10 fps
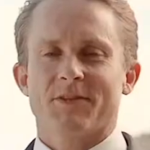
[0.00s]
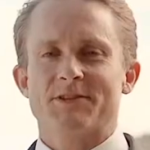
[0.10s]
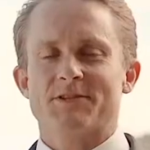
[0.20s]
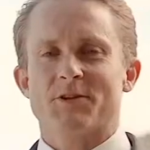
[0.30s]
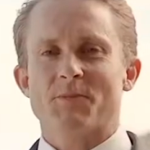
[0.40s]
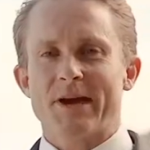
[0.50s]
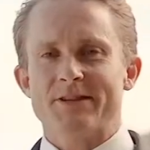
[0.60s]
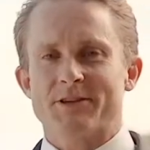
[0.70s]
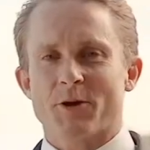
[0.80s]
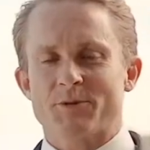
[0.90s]
This is an
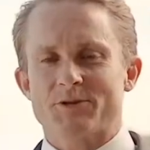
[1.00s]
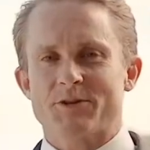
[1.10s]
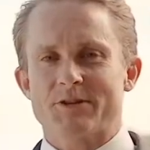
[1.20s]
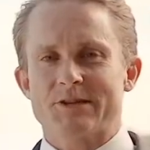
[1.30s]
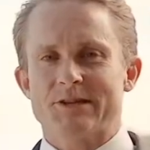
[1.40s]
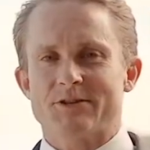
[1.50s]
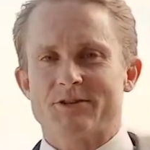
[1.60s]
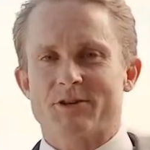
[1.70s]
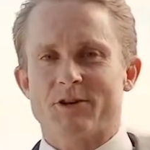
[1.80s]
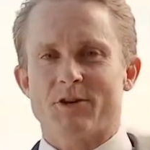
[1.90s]
amazing opportunity to
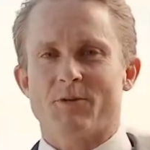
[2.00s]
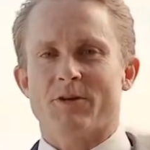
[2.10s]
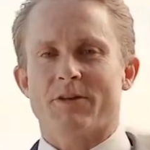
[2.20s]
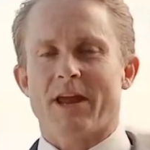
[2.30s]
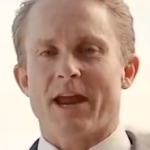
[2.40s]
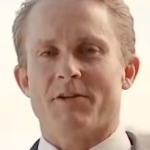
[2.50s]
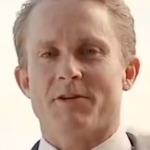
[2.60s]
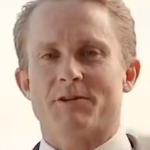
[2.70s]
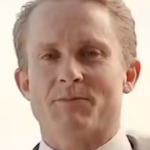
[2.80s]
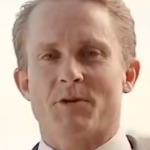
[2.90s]
secure one of the
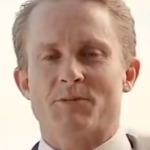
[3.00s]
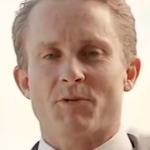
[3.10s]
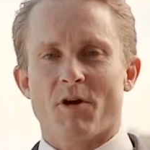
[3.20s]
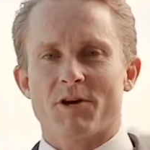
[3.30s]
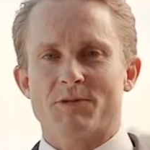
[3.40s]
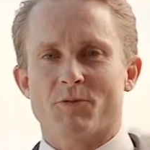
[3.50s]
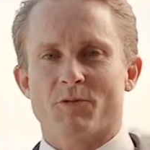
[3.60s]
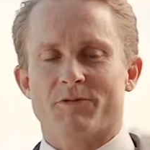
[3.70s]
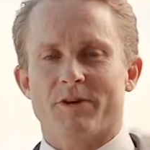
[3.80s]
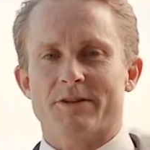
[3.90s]
area's most prized
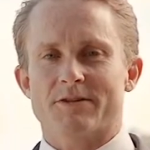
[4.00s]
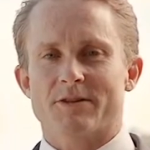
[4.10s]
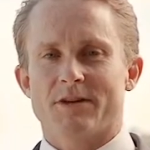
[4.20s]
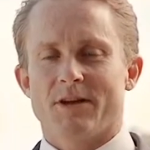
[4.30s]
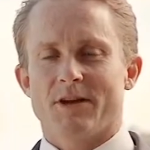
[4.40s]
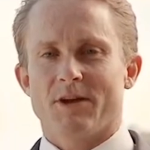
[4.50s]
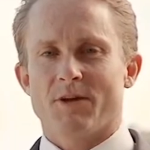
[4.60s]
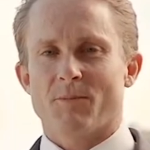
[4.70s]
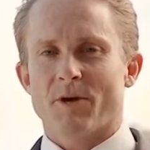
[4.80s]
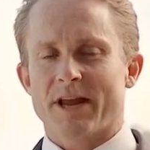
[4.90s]
waterfronts.
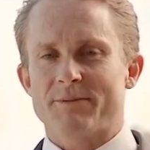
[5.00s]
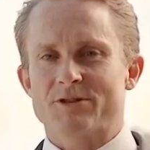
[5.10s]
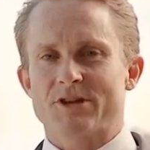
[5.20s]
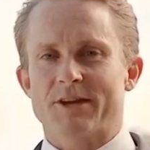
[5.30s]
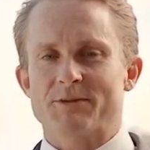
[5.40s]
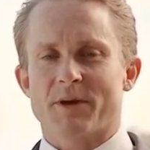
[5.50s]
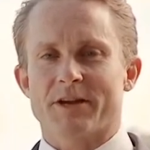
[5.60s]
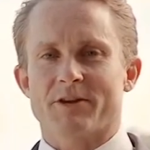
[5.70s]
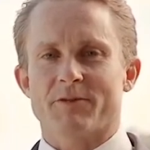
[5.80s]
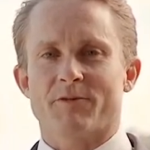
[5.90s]
My name is James
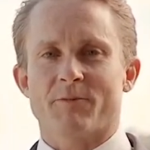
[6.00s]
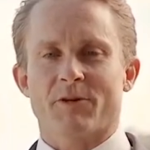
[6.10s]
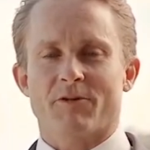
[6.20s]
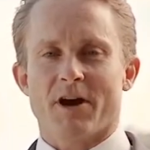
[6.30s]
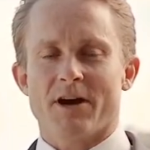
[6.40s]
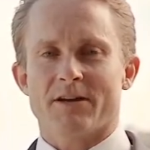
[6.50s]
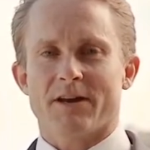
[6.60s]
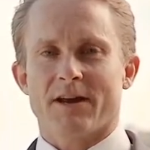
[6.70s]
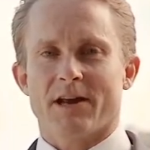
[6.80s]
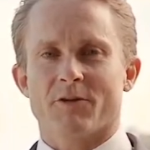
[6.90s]
Baker from McGrath
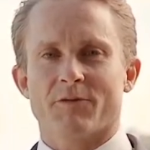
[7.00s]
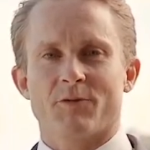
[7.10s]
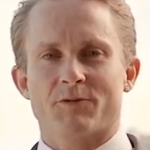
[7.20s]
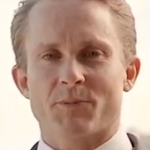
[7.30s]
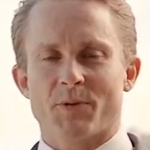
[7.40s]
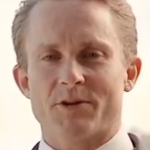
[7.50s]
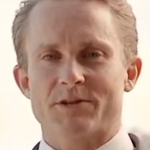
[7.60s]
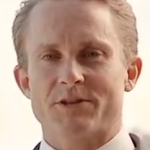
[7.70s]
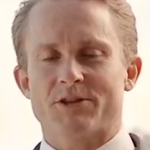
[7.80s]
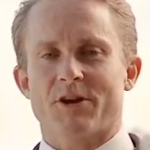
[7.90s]
and I look forward to
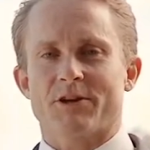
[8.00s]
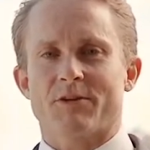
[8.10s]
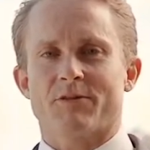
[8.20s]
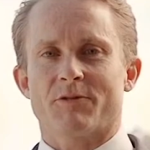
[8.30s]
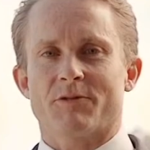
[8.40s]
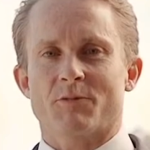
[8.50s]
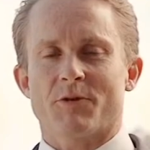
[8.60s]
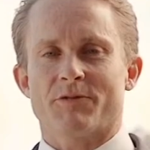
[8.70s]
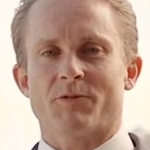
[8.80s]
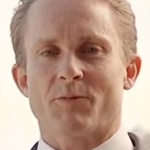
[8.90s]
personally showing you through this
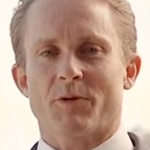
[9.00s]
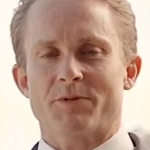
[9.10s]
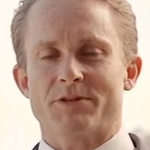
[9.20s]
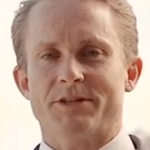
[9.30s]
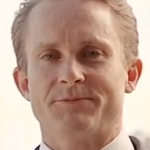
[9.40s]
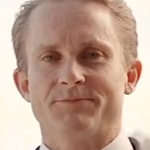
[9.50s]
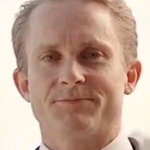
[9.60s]
wonderful property.